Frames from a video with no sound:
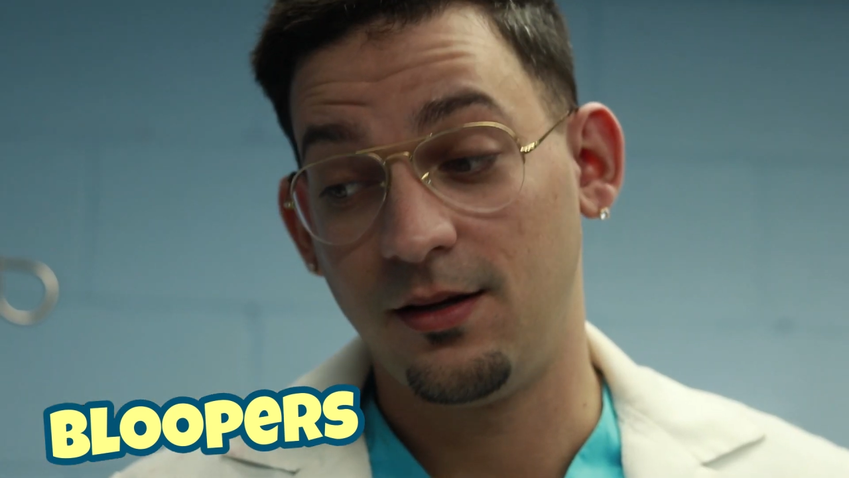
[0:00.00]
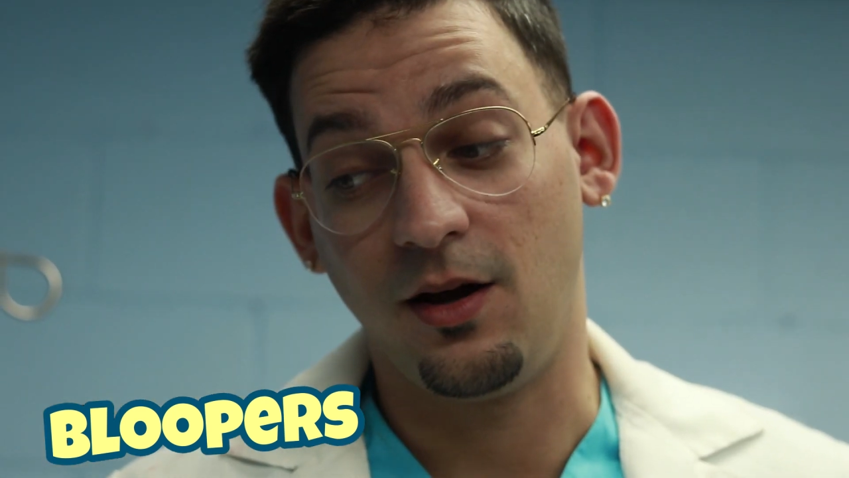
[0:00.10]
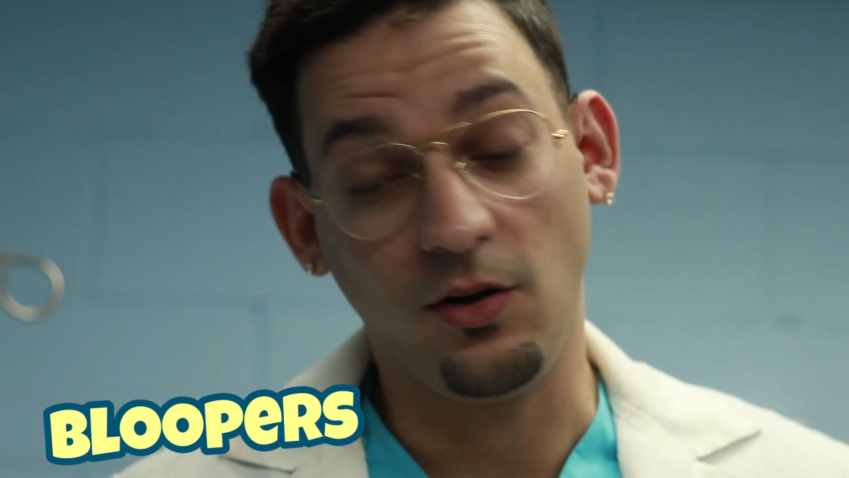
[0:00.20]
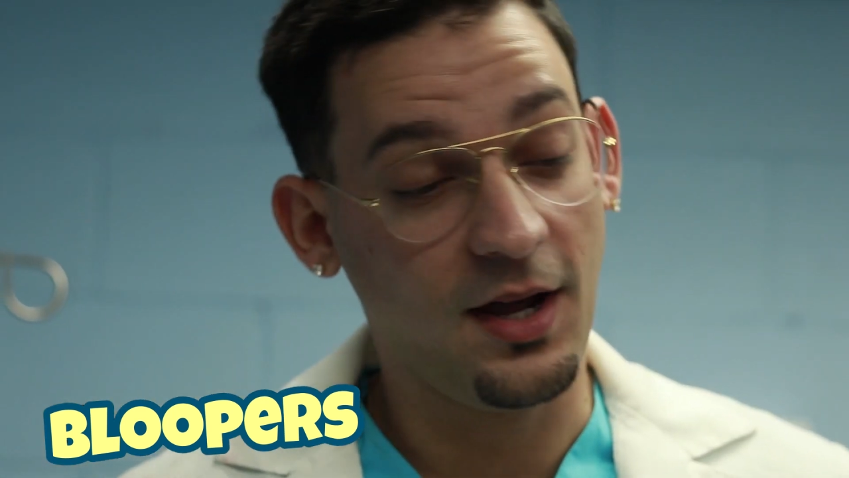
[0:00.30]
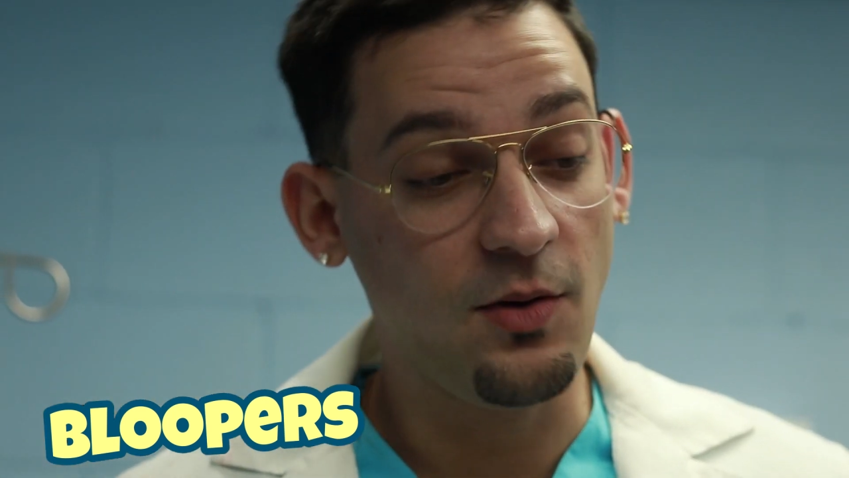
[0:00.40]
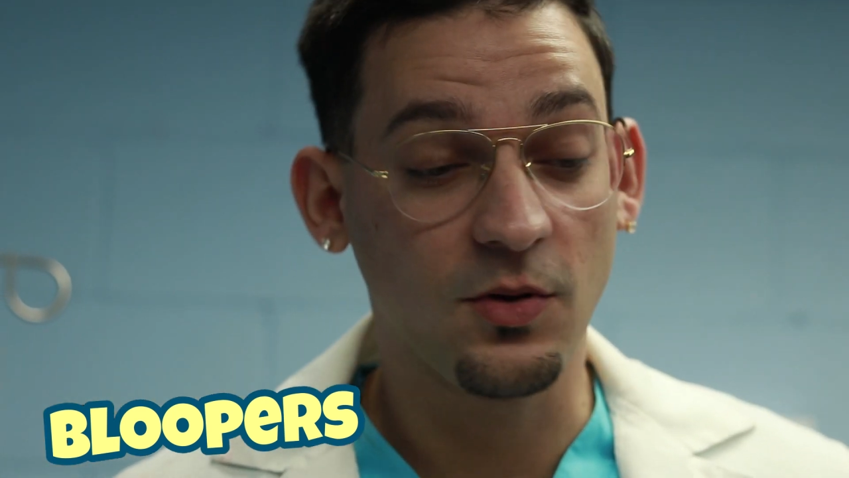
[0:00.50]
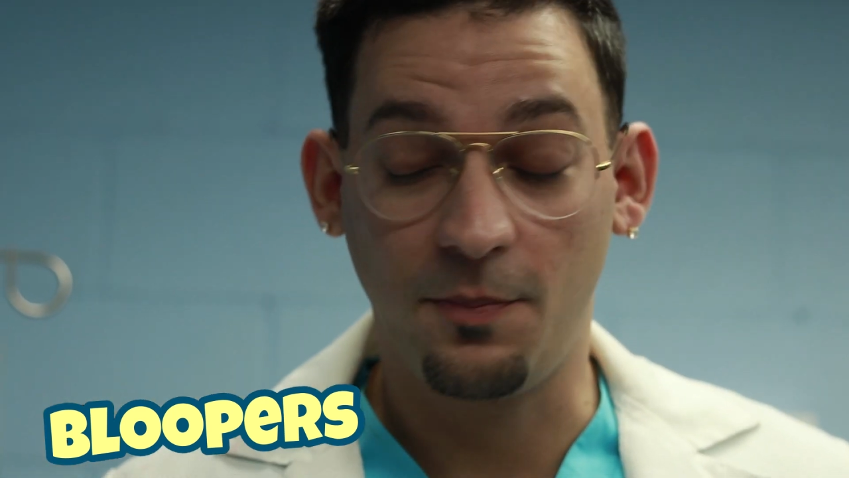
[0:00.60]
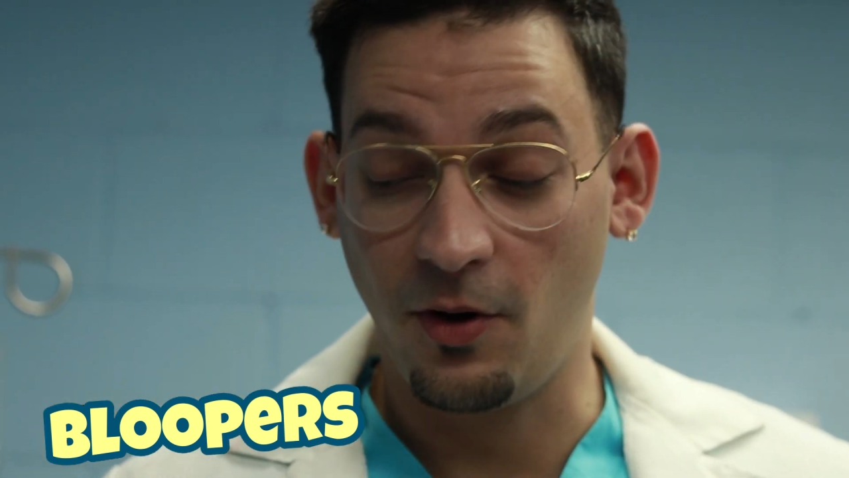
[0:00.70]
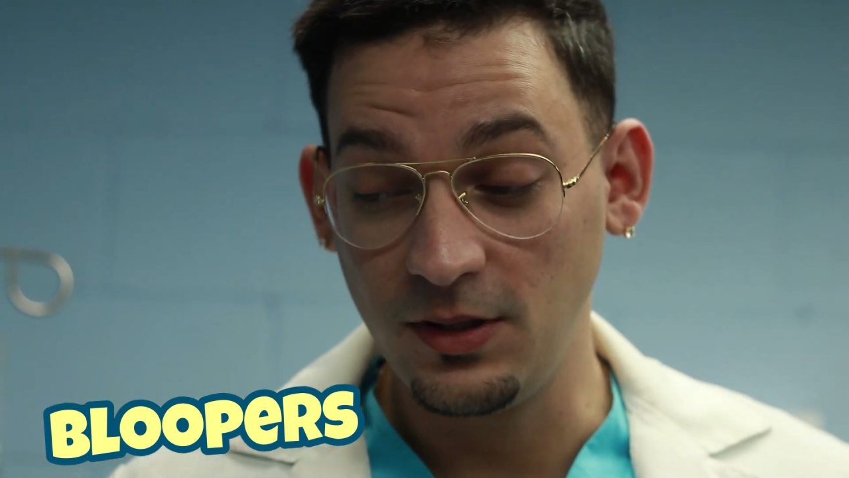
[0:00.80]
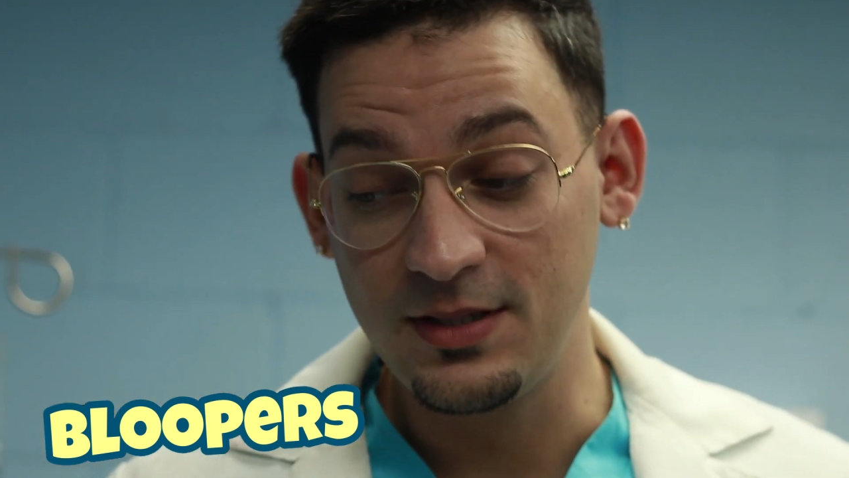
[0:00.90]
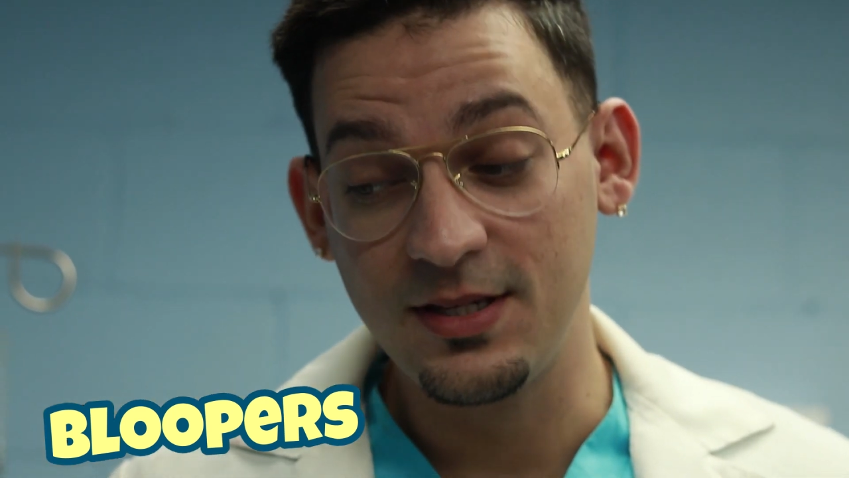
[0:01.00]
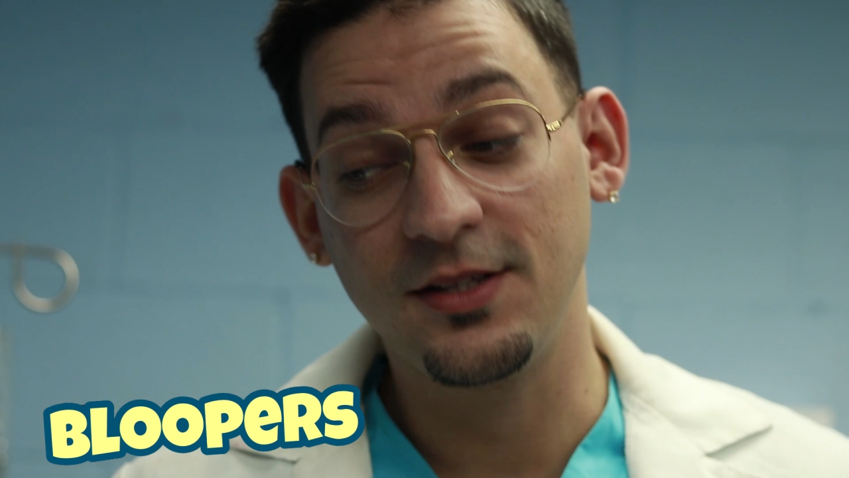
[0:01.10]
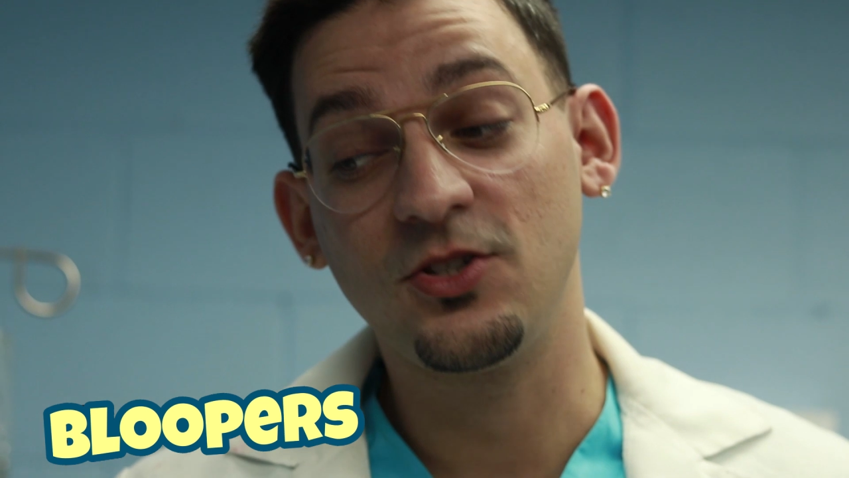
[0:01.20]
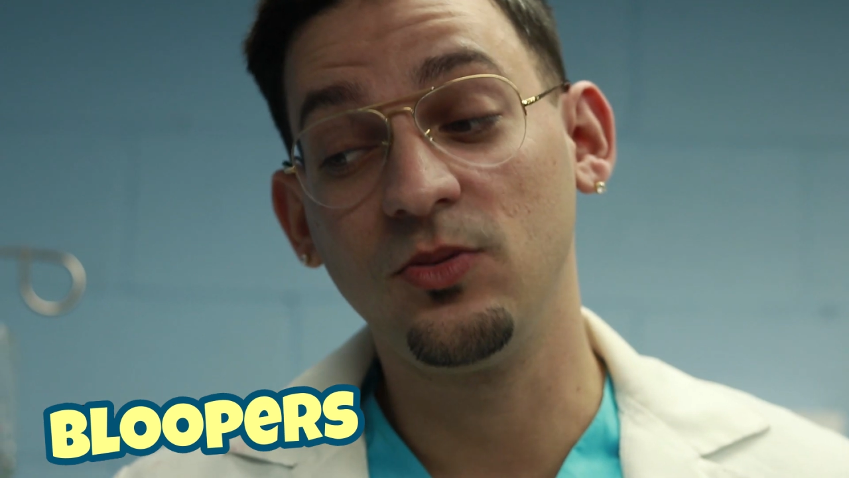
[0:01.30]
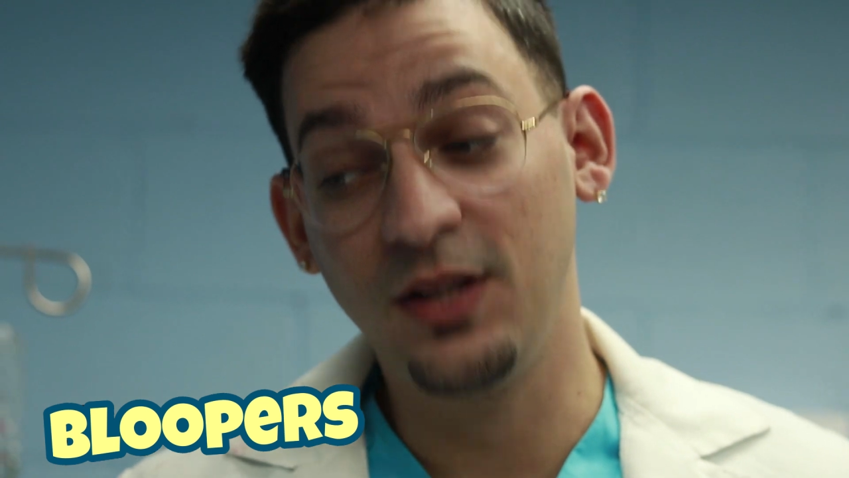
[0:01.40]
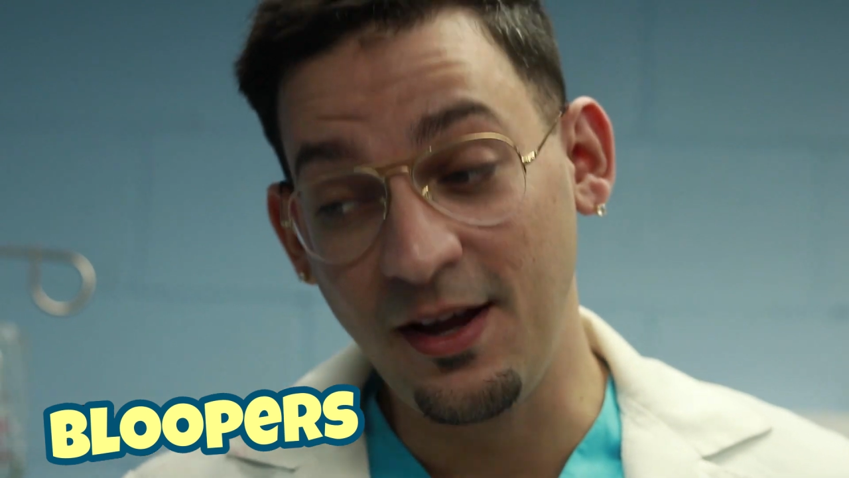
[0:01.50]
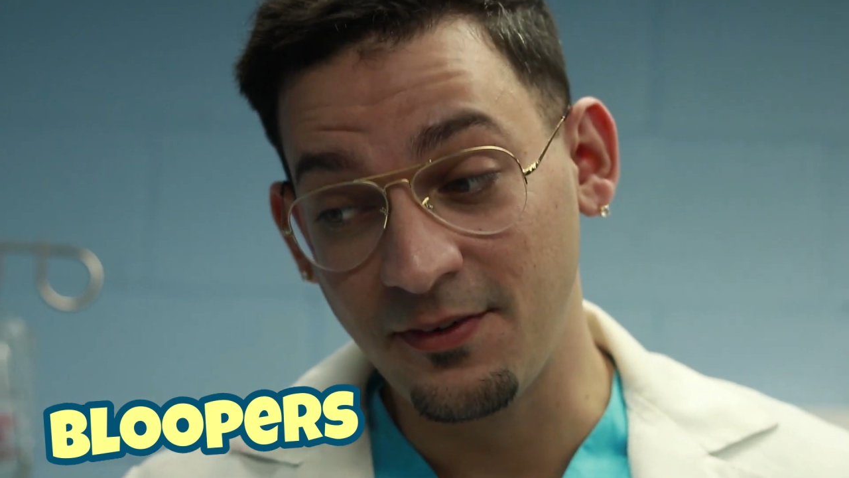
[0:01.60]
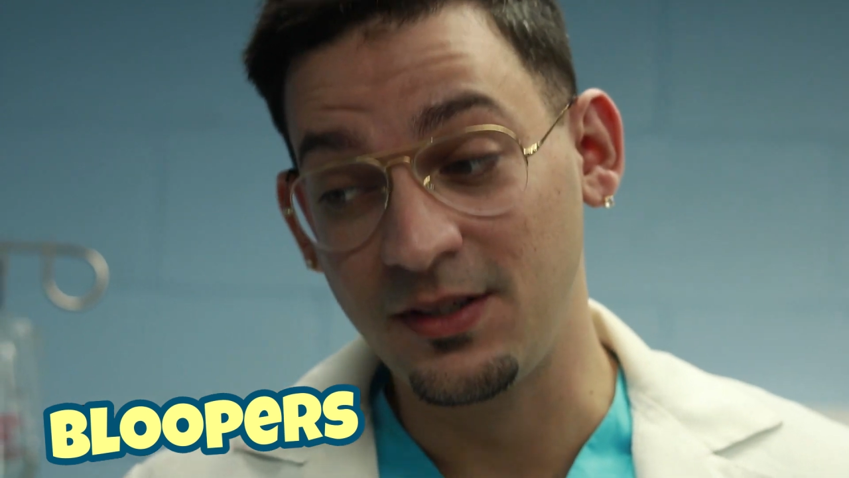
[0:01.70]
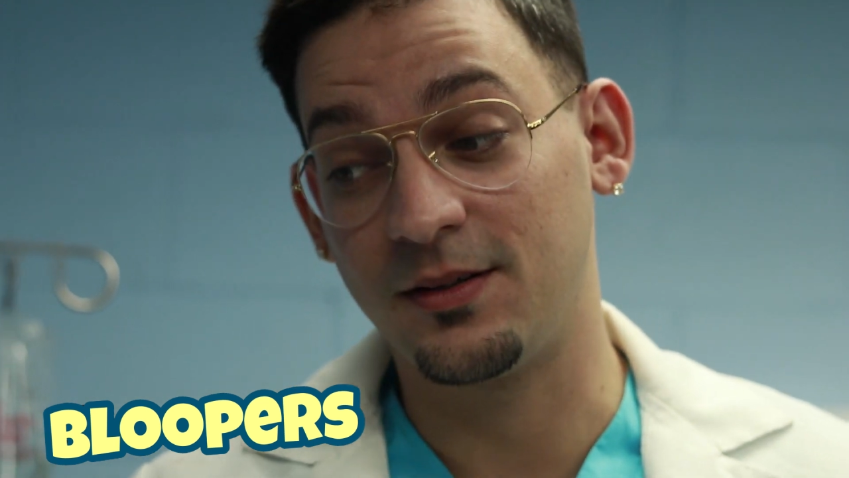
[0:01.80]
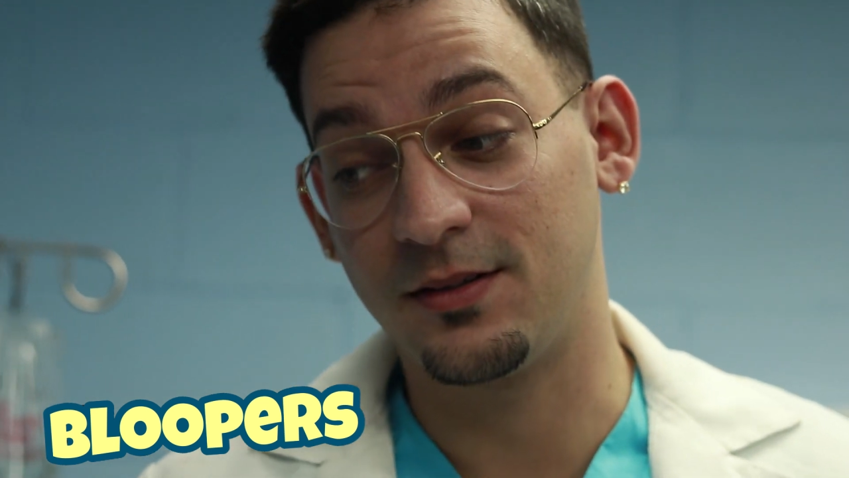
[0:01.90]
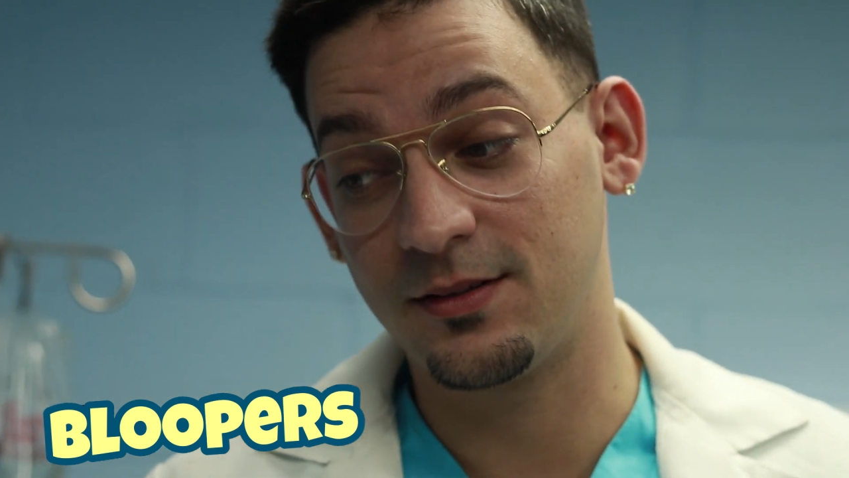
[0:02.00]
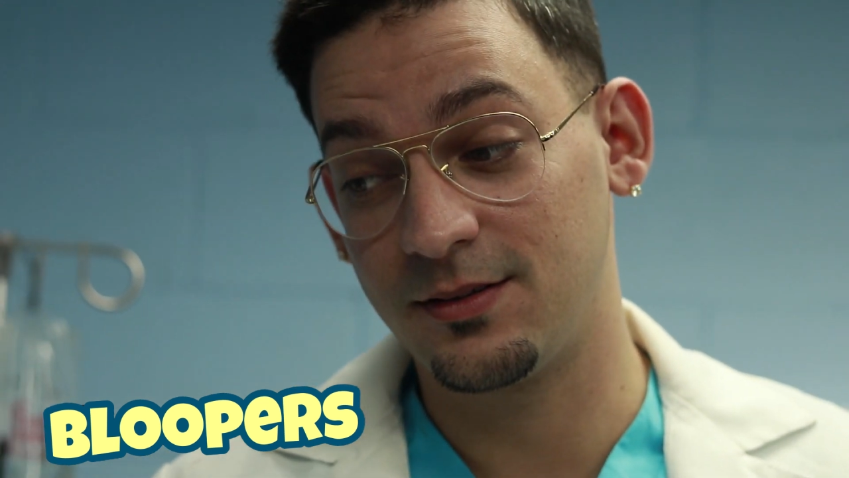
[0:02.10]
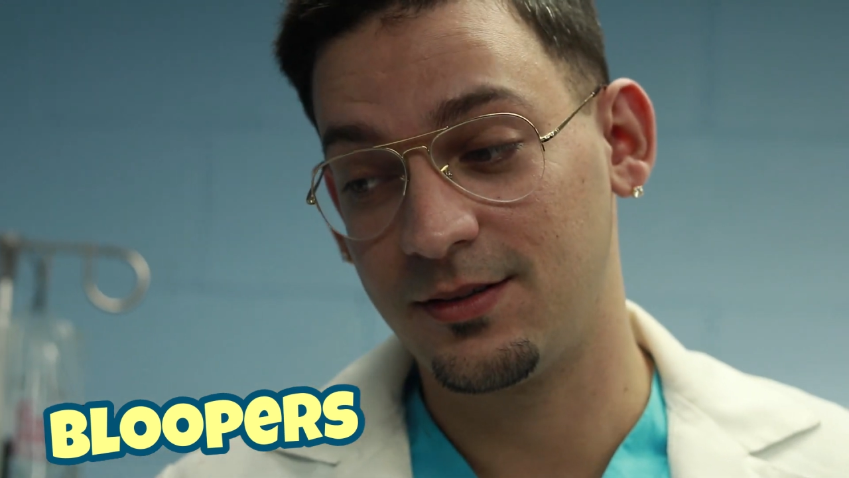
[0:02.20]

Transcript: Okay, well, the police said that you left in a...